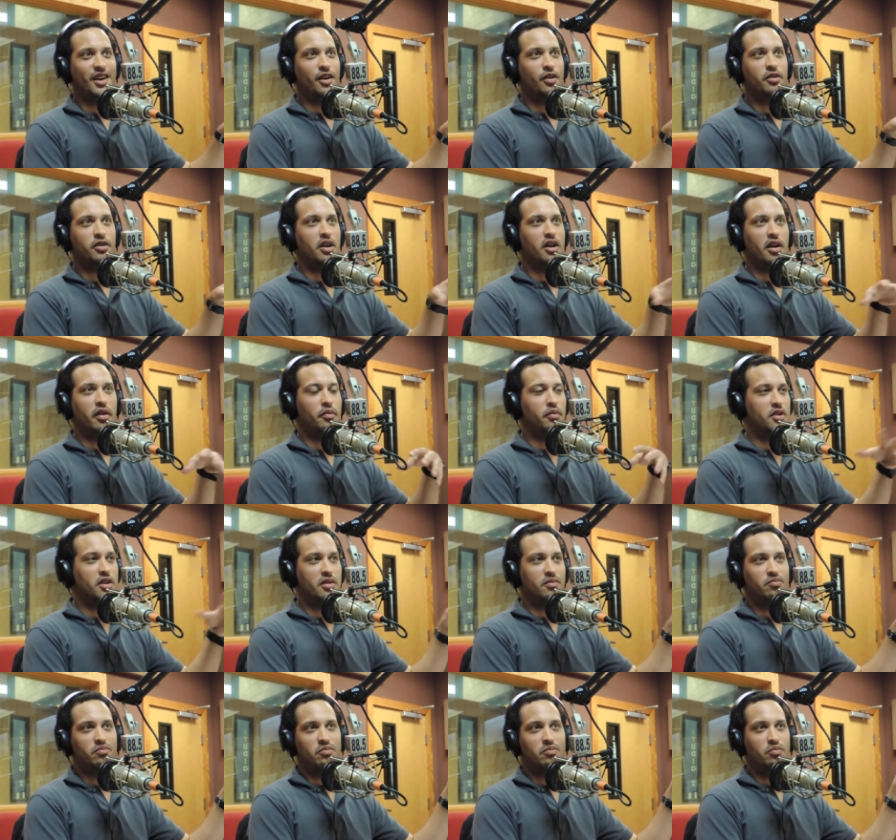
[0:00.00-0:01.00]
You know, the,
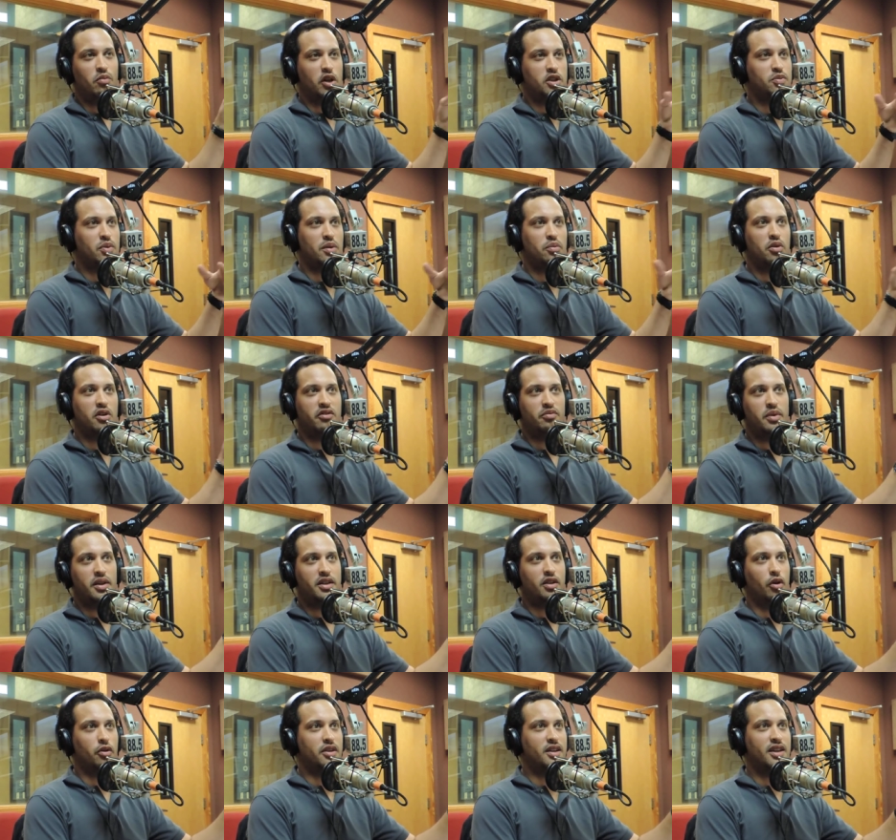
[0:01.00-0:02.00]
most people have
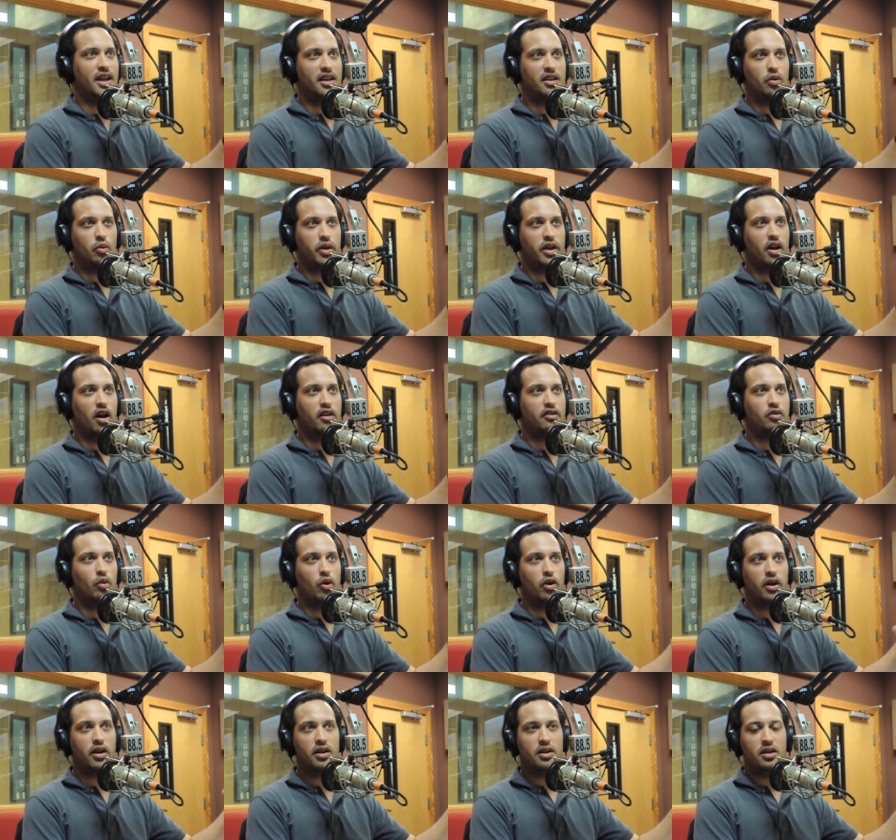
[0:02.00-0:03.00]
been told to take the week off
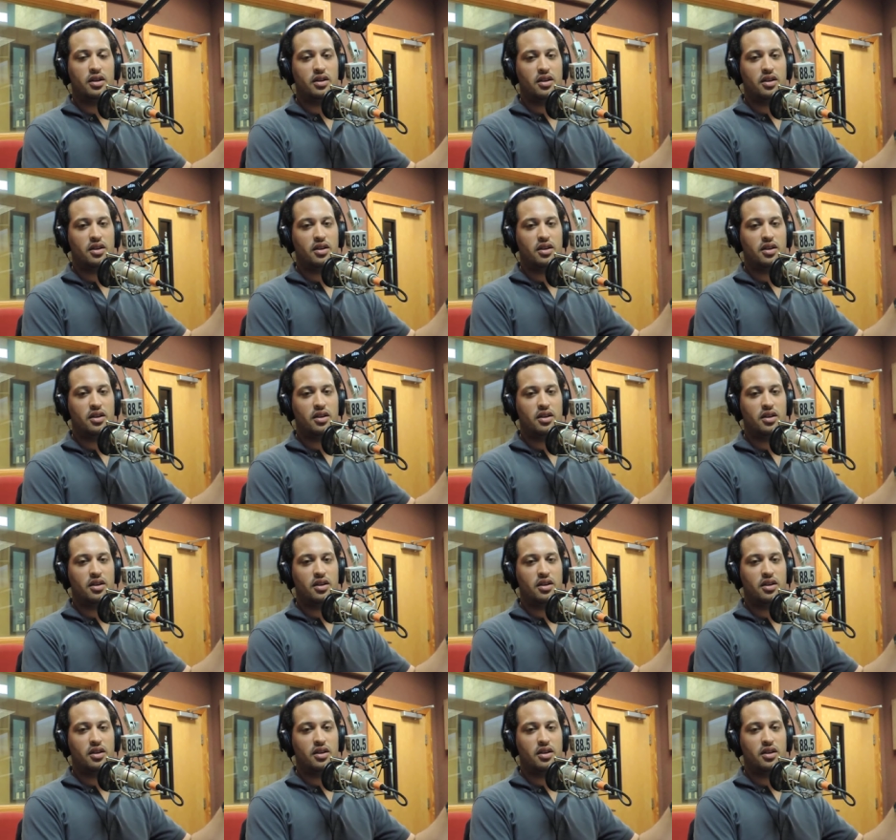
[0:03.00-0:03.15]
work.